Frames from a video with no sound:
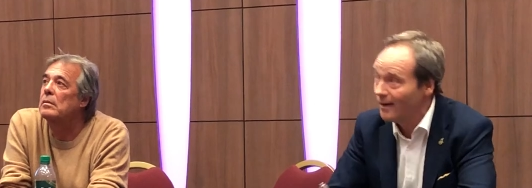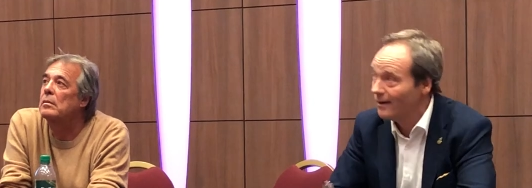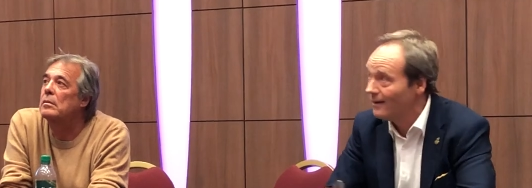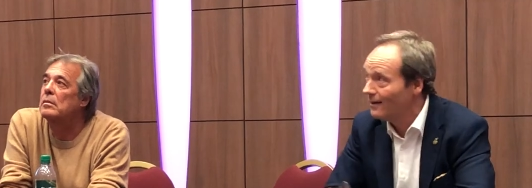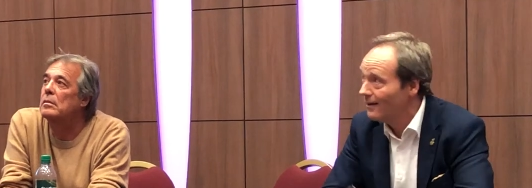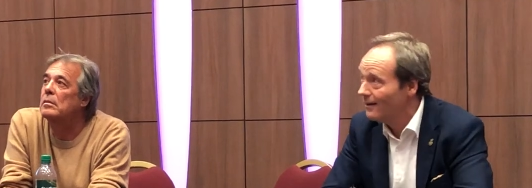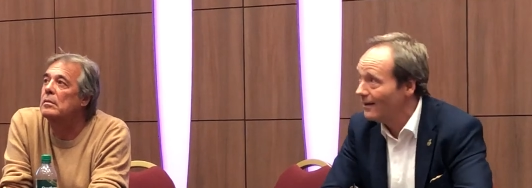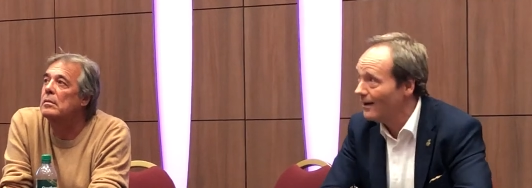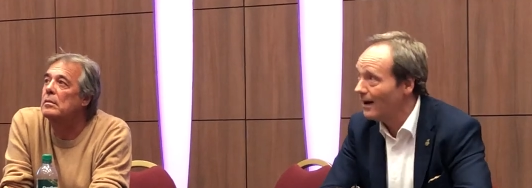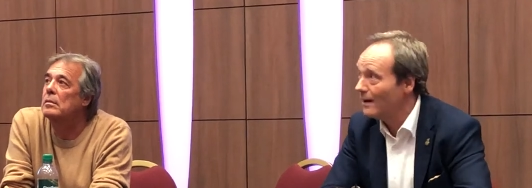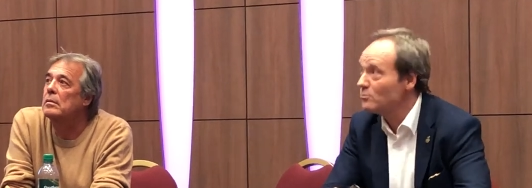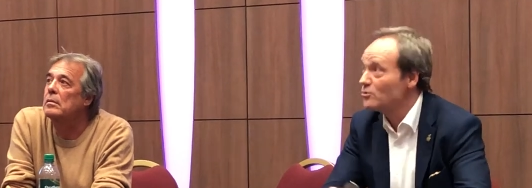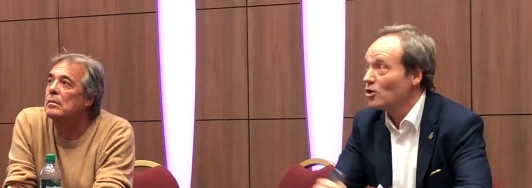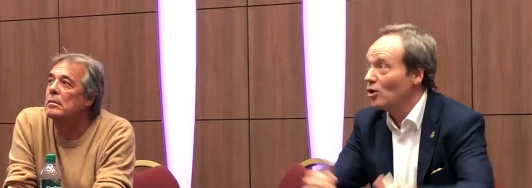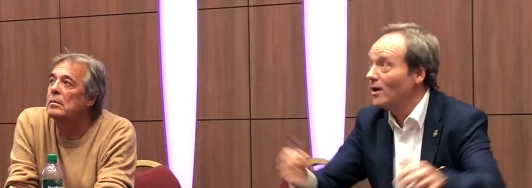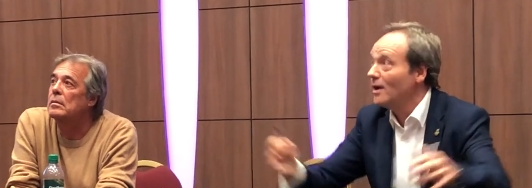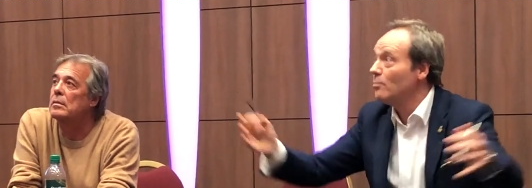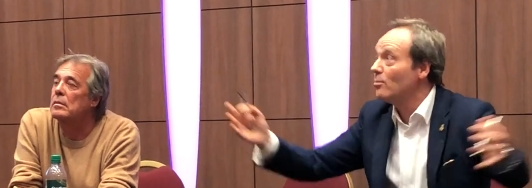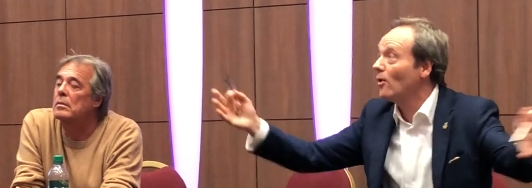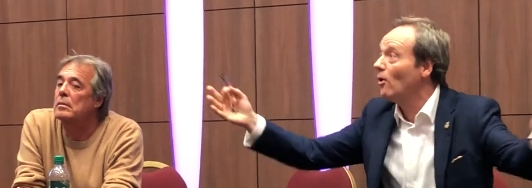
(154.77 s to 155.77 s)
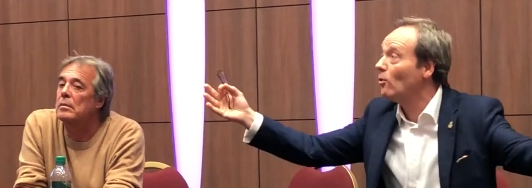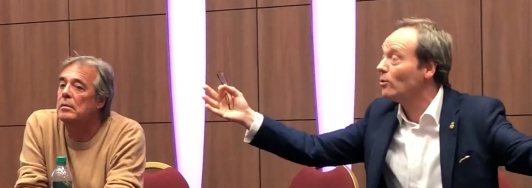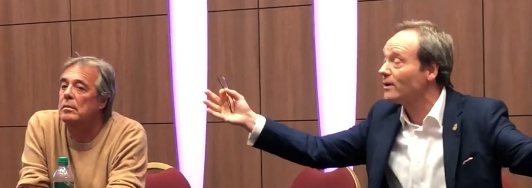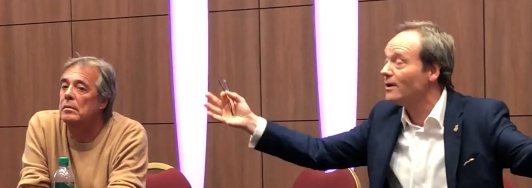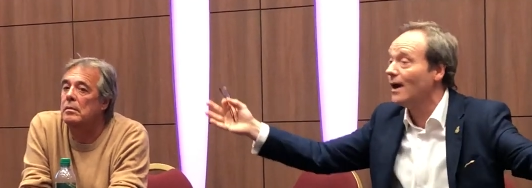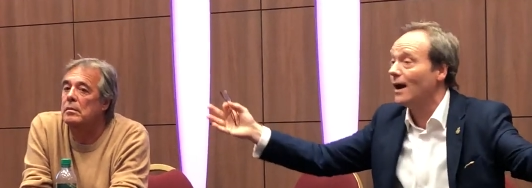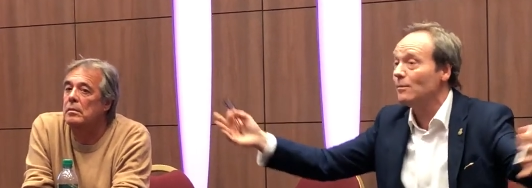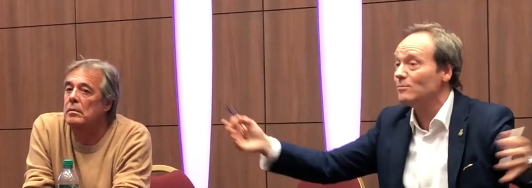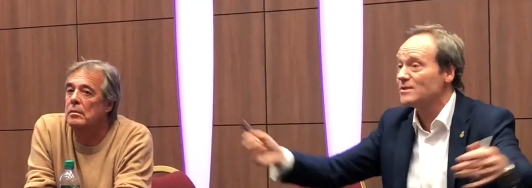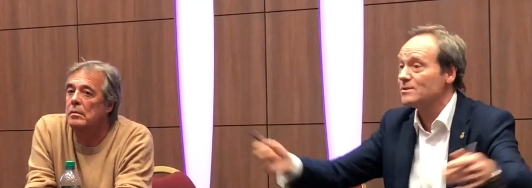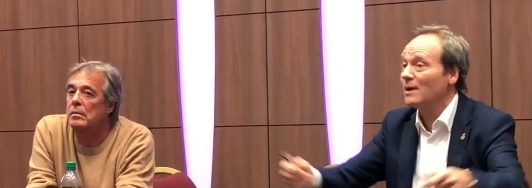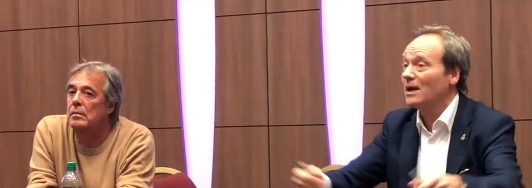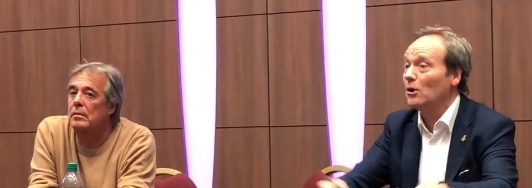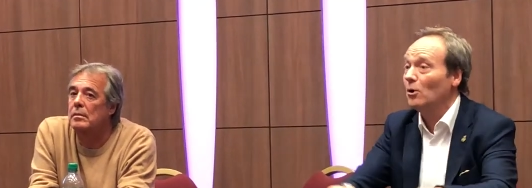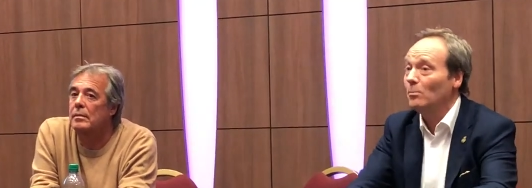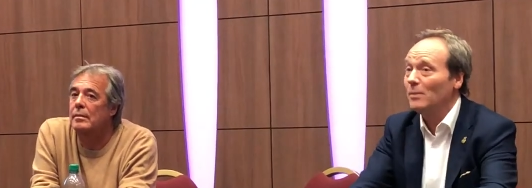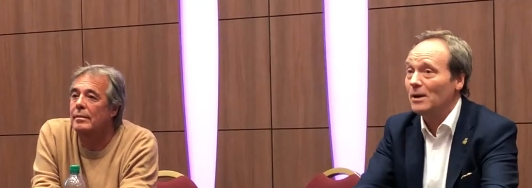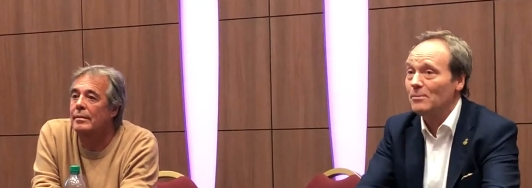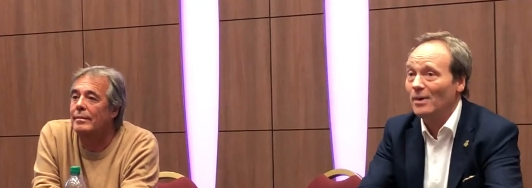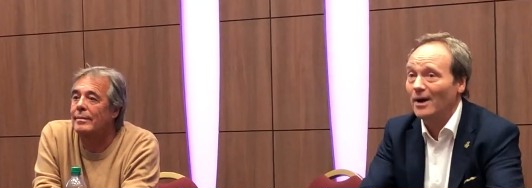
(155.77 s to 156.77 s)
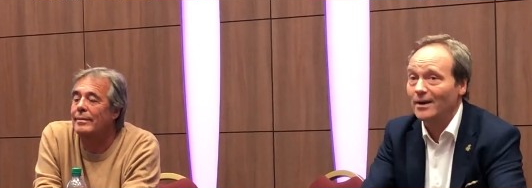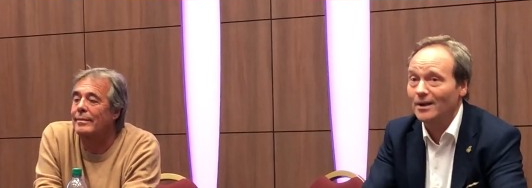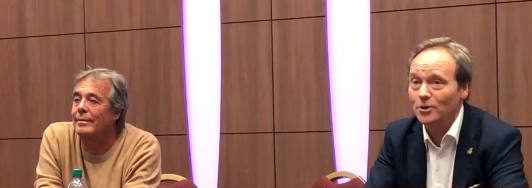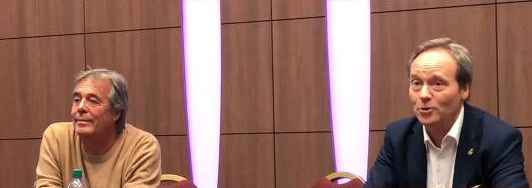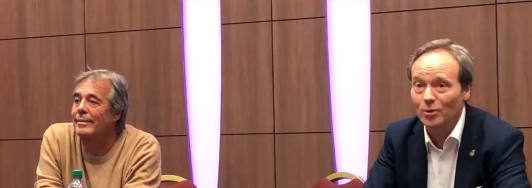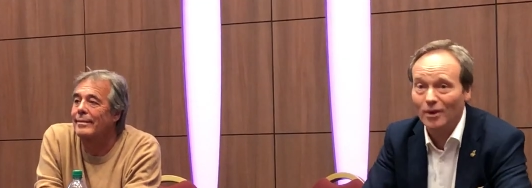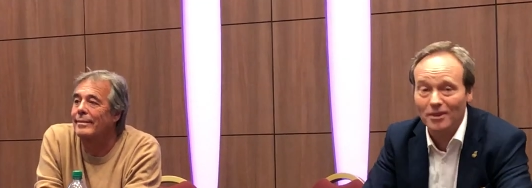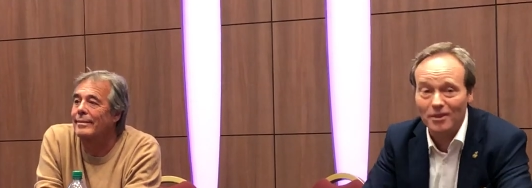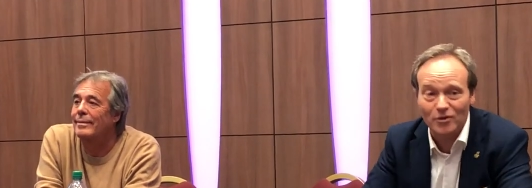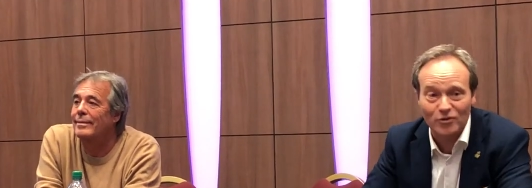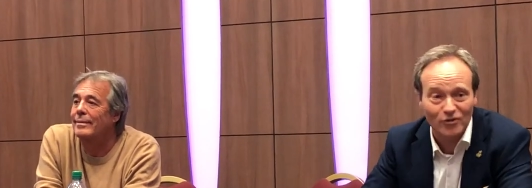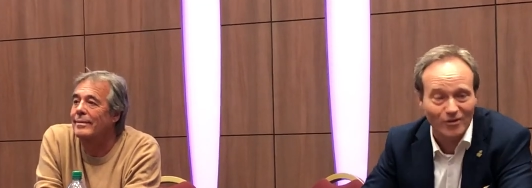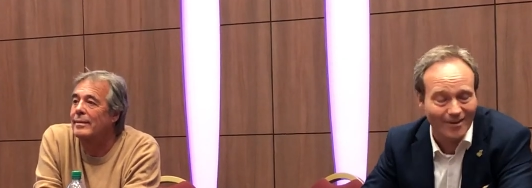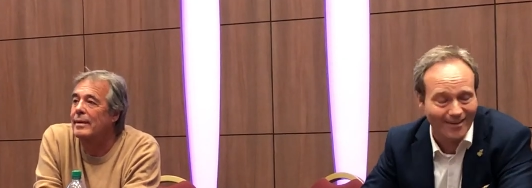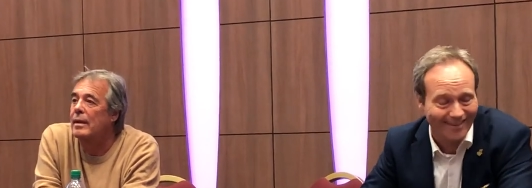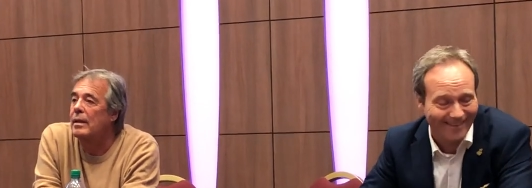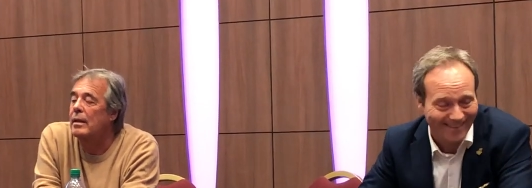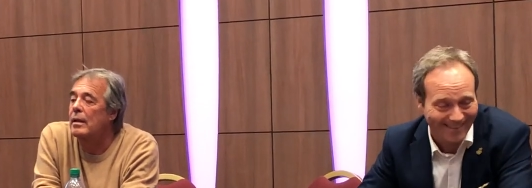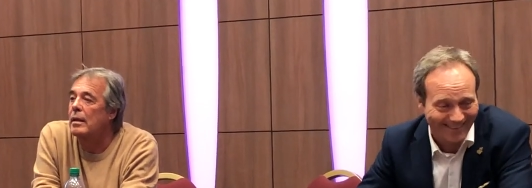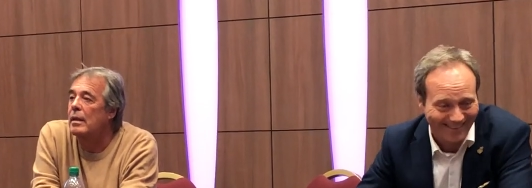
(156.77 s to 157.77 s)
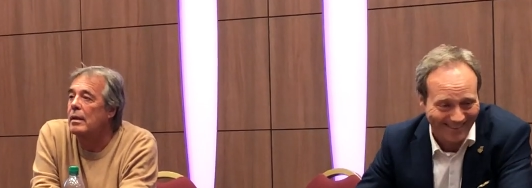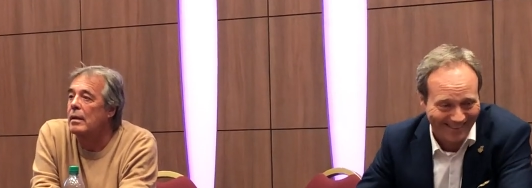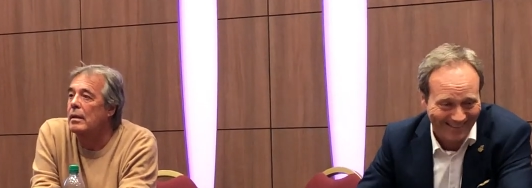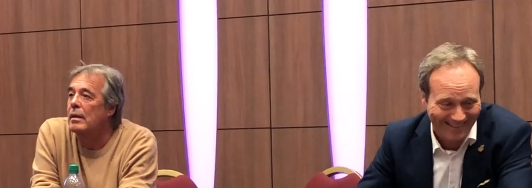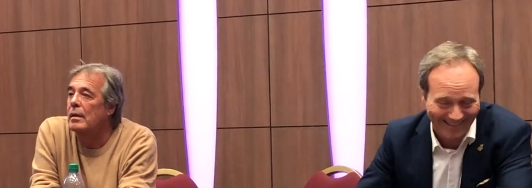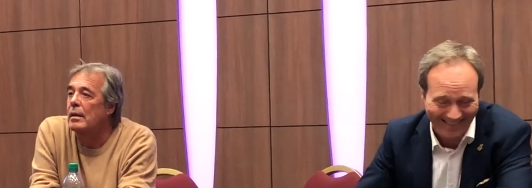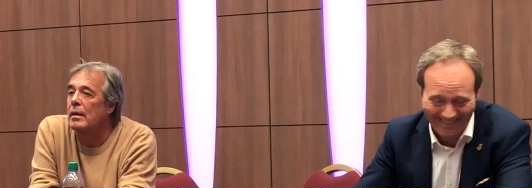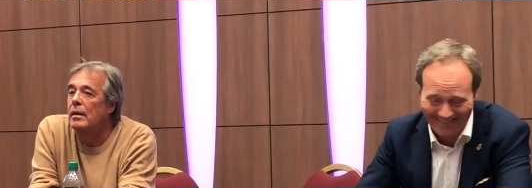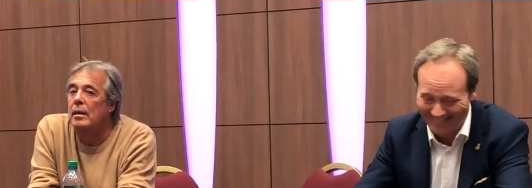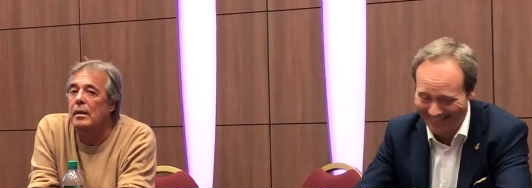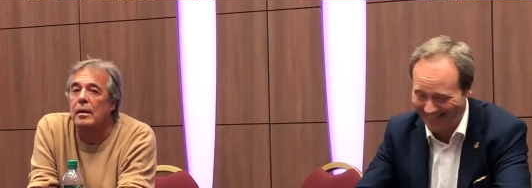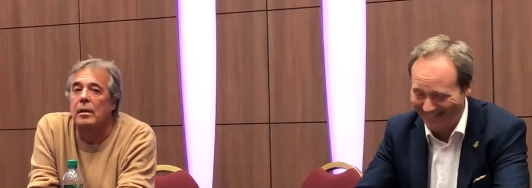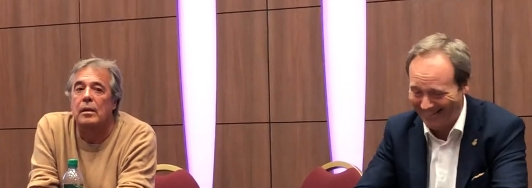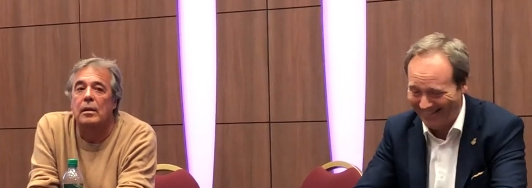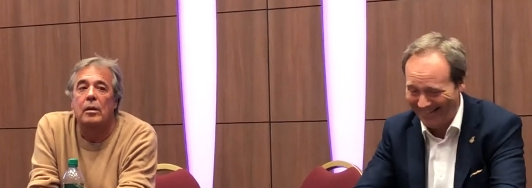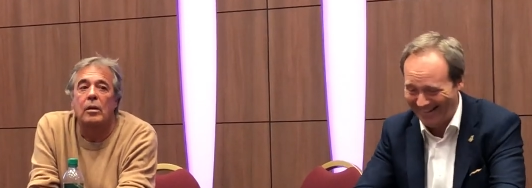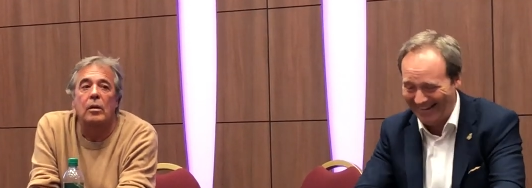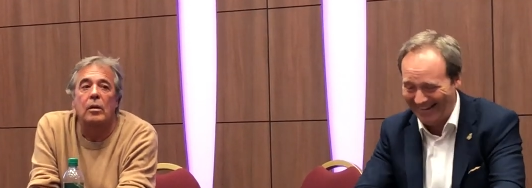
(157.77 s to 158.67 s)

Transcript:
Speaker 1: Well, I mean, I think I'm totally broke now. I'm all, all my money. Agrees that yeah, but yeah, up. we're going to